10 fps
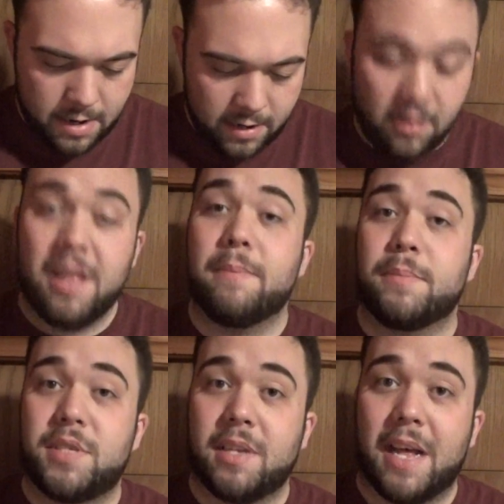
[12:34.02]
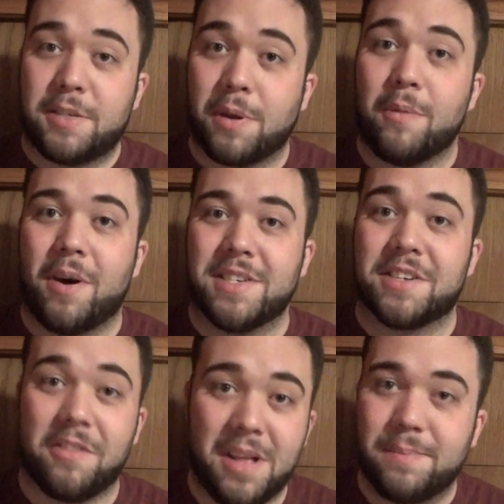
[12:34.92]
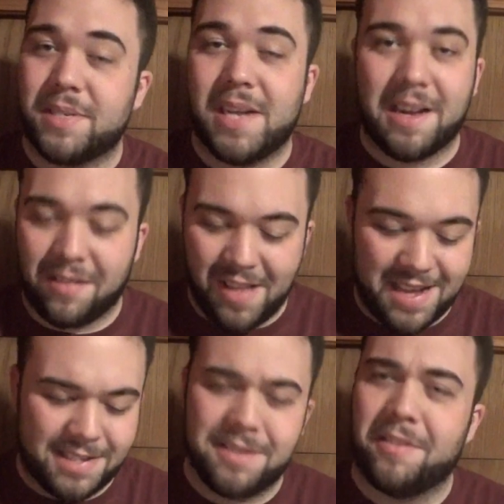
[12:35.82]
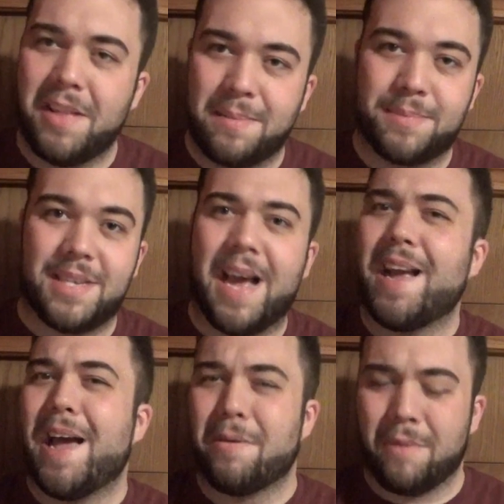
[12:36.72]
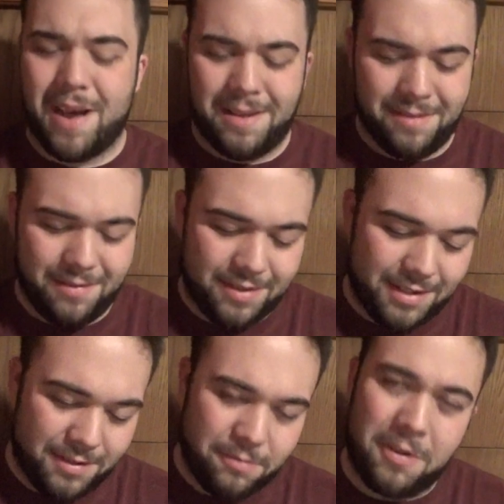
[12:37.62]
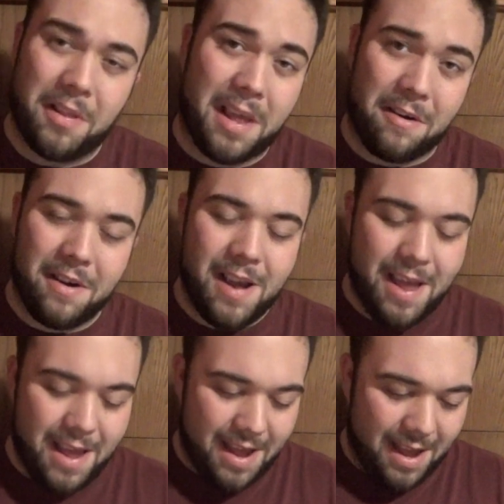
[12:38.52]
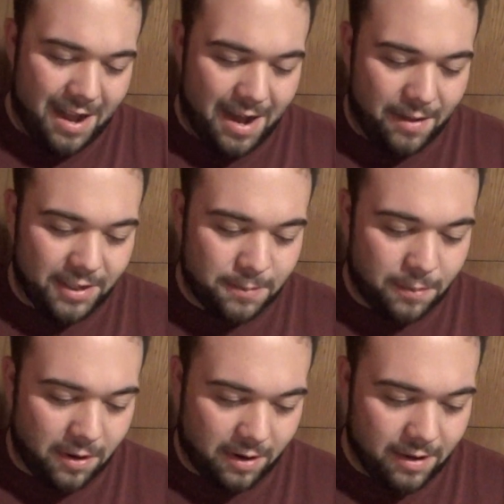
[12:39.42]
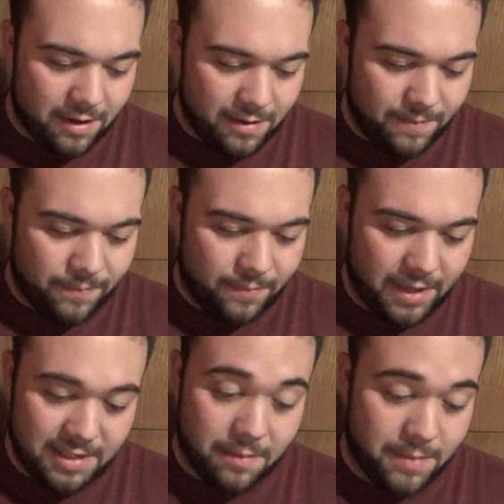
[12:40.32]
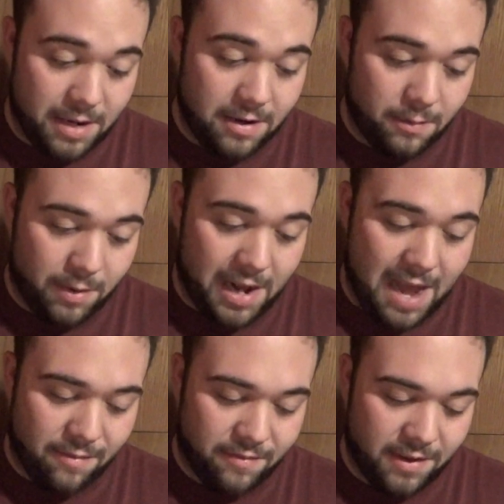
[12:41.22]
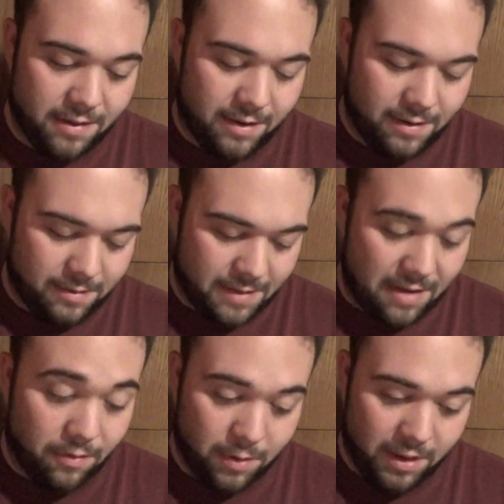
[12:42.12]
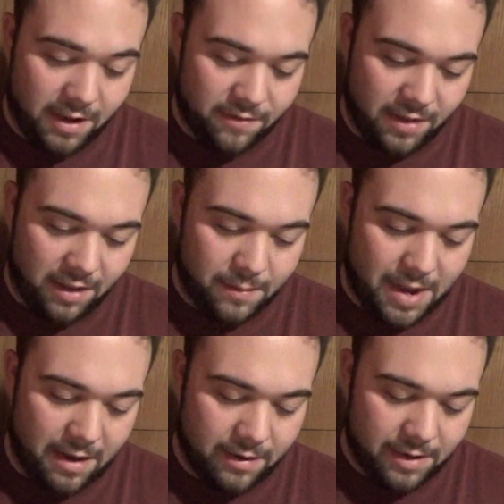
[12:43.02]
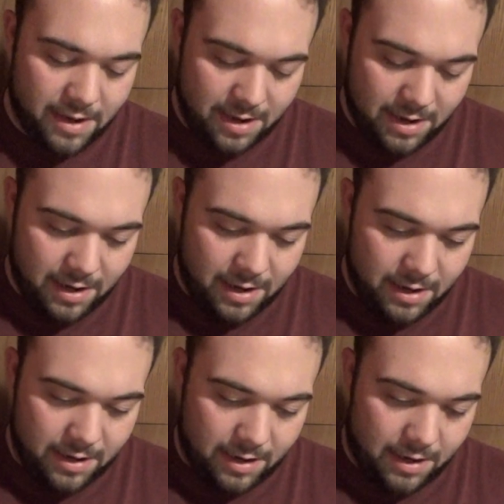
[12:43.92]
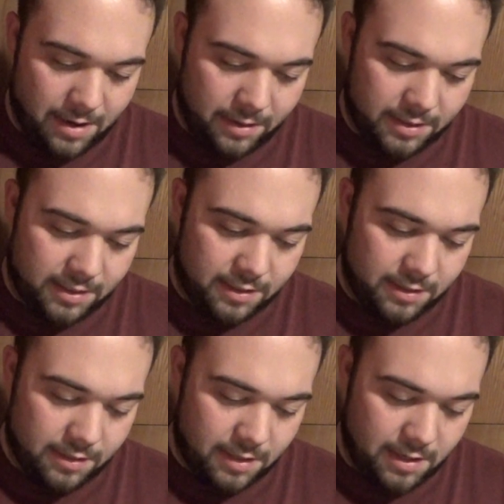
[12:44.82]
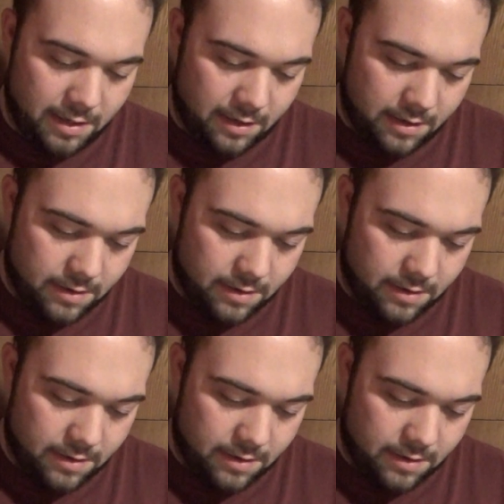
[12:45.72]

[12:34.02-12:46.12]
Glimpse. That's what it was. Glimpse, not Glance. Glimpse. I got it right. It was one letter. This book is going to be a good one, I have a feeling. I have a really good feeling about it. Let's see.